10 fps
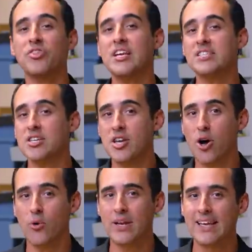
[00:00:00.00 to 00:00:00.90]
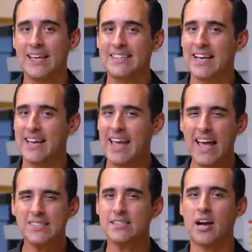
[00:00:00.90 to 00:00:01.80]
thing to note is that
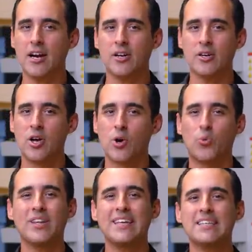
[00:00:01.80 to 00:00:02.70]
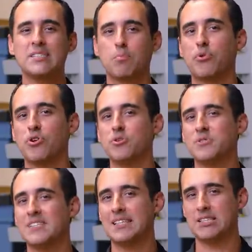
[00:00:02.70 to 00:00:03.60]
cast iron really doesn't
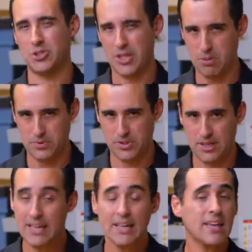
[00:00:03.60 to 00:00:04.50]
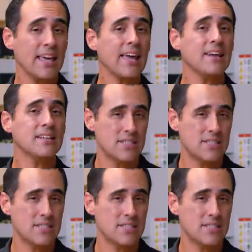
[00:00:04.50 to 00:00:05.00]
produce chips. It, it can in